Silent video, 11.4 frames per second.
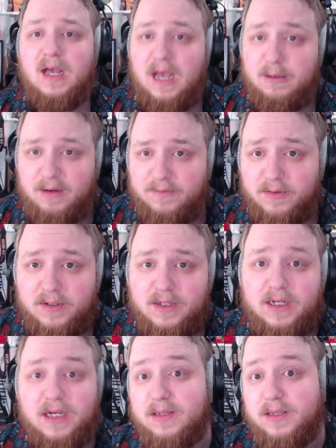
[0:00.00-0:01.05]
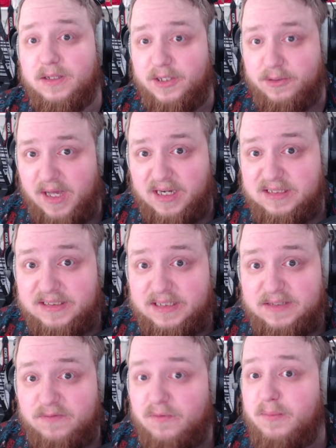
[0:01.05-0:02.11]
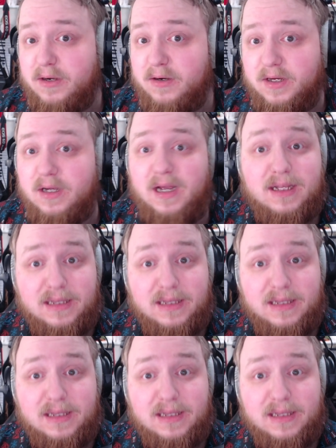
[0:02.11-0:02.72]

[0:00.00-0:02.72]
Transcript: However, in the United States of America at